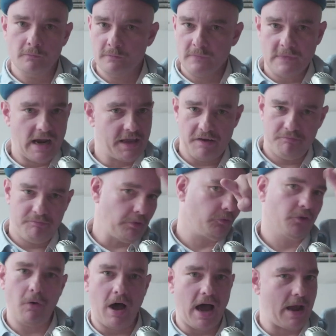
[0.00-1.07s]
and they've built
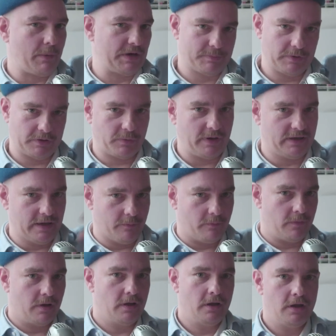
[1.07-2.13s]
no highways between them.
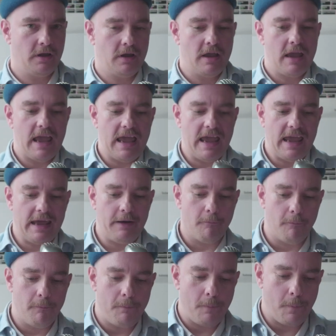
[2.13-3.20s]
And
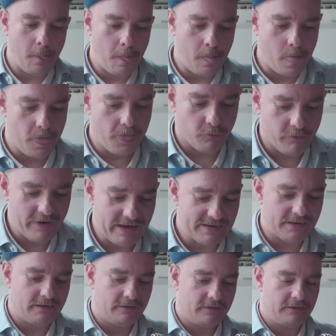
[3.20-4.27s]
the
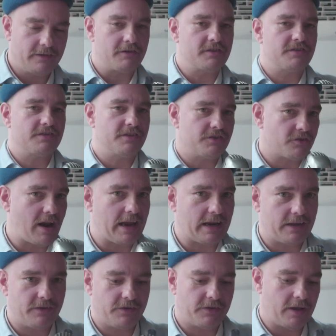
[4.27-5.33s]
reason Dungeons and
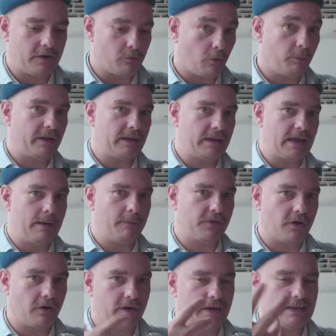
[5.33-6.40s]
Dragons and role playing games
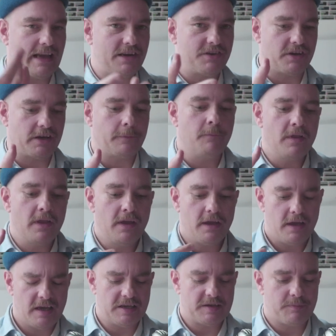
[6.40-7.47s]
are engaging
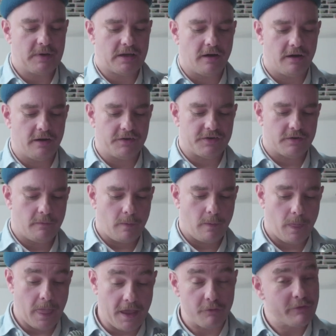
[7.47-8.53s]
is because,
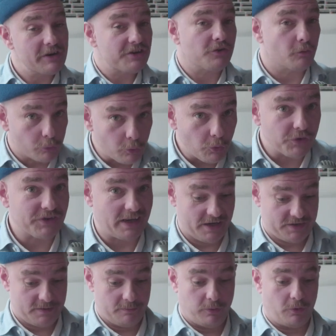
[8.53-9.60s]
and the reason the rule set is
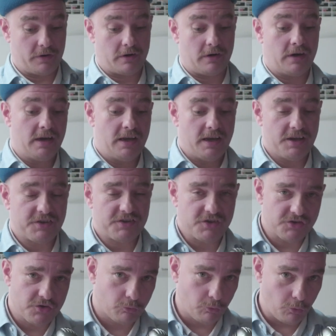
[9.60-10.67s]
important is because
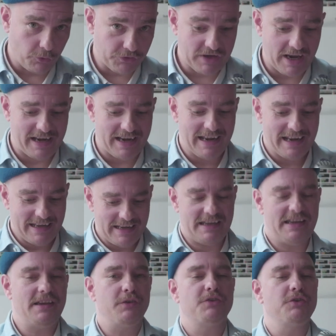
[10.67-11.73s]
the rule set
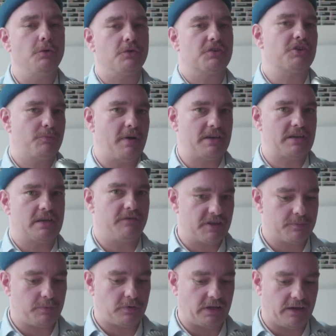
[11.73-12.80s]
is your suspension of
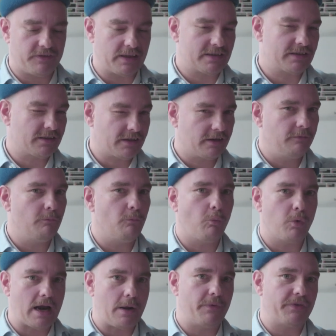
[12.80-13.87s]
disbelief. That's
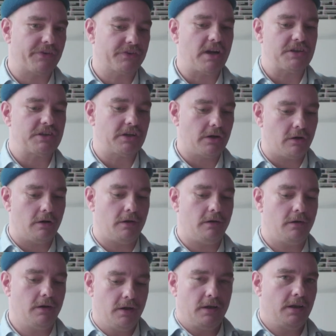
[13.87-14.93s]
what I was touching on
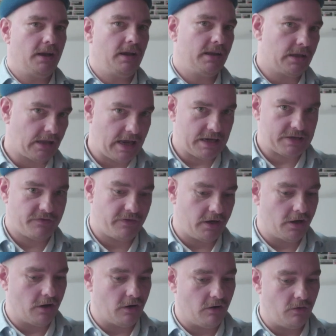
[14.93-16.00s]
in the last
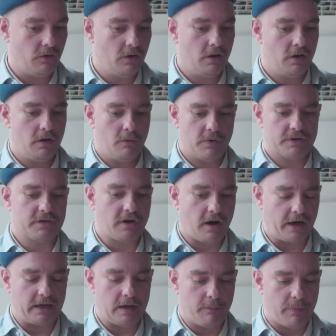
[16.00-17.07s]
video when
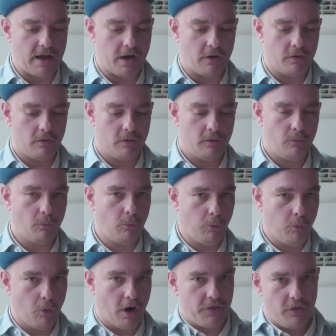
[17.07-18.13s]
talking about
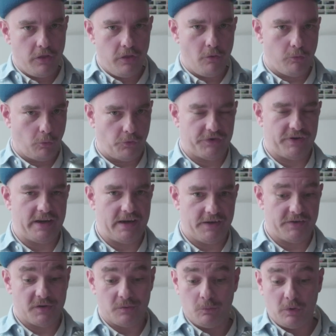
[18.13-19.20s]
what the rule set is
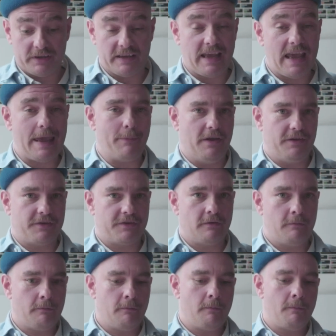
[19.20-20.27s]
and what the game is.
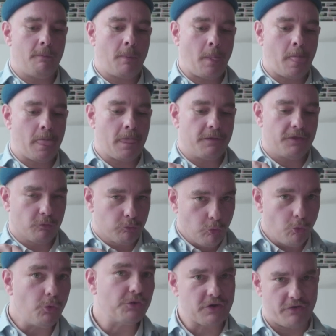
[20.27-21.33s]
The
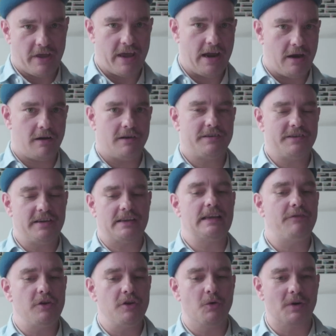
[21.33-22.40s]
rules are there to give
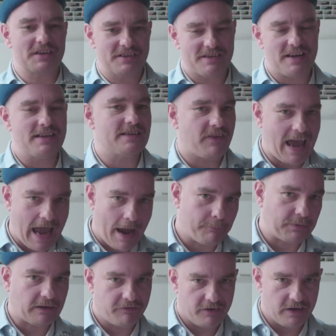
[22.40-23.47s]
you a sense of
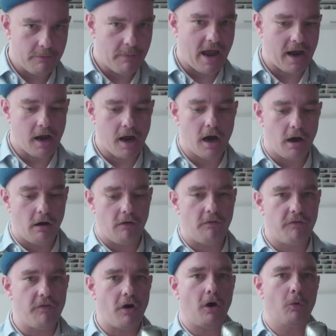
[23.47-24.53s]
haptic feedback of
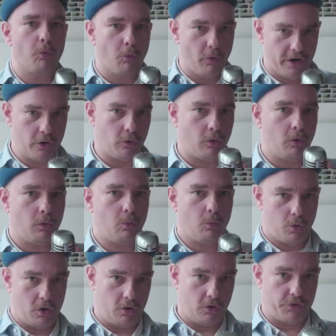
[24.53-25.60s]
a real
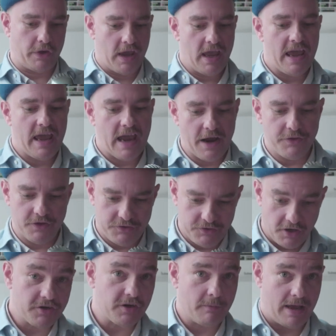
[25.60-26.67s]
world. And the
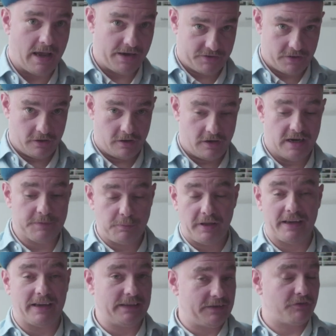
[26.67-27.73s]
Dungeon Master is
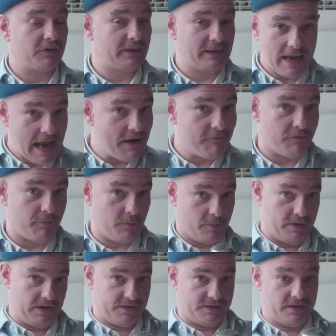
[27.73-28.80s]
playing a different game from the
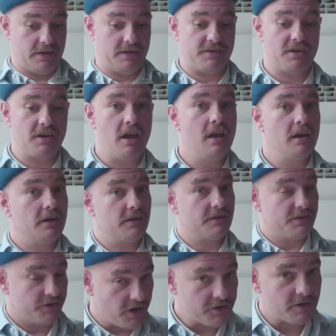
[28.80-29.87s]
PCs because the
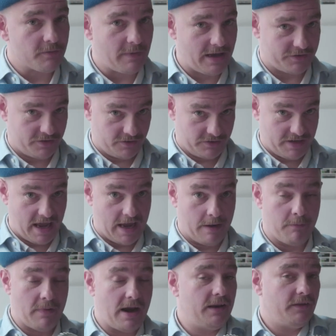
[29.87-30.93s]
Dungeon Master's
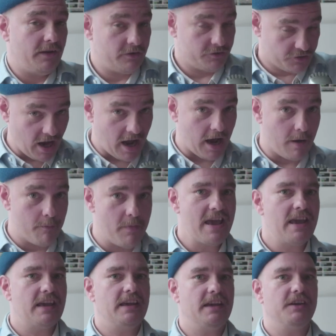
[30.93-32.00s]
game and their job
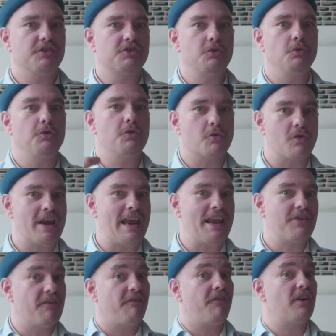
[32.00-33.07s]
is to create
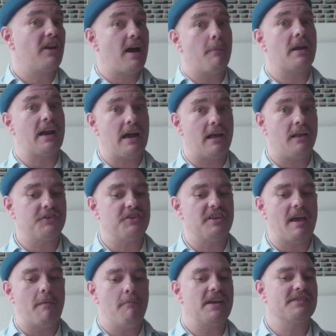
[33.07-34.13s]
the phenomenology
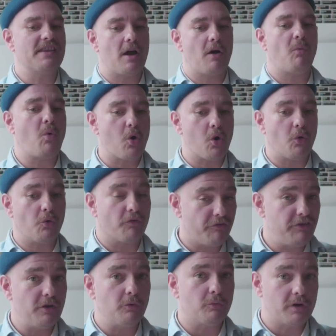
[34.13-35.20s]
that makes that world
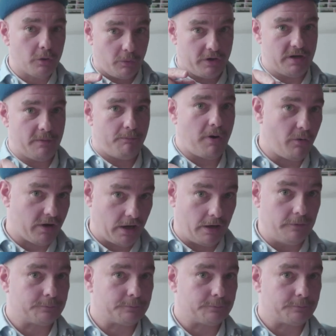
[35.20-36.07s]
feel real when you poke it.